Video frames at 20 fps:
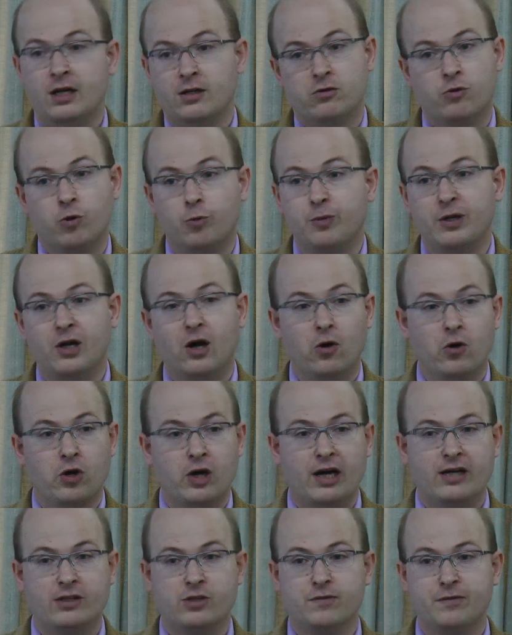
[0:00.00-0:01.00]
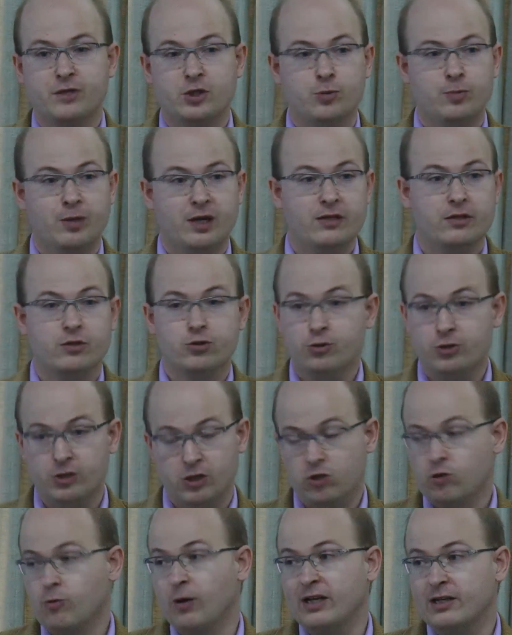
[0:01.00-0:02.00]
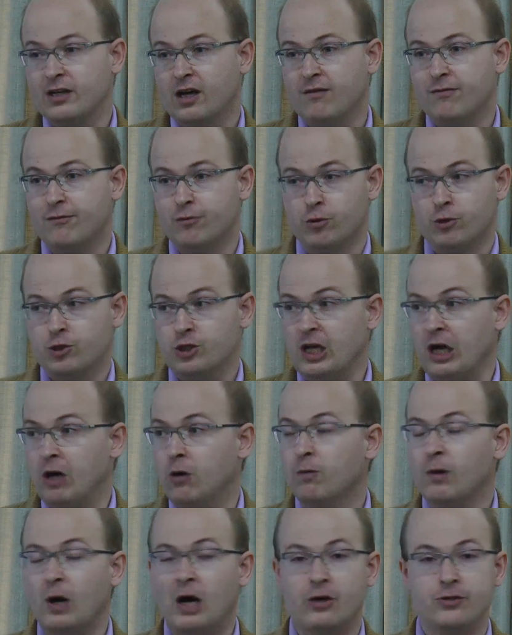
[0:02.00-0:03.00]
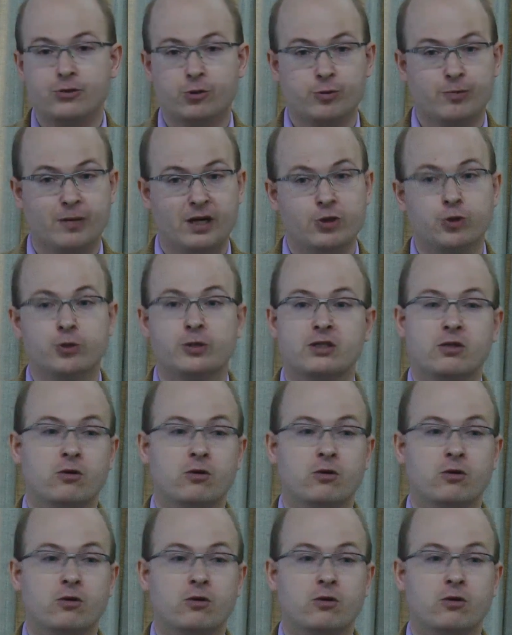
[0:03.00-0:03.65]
It could be all kinds of expenditures. It's quite diverse how authors measure it.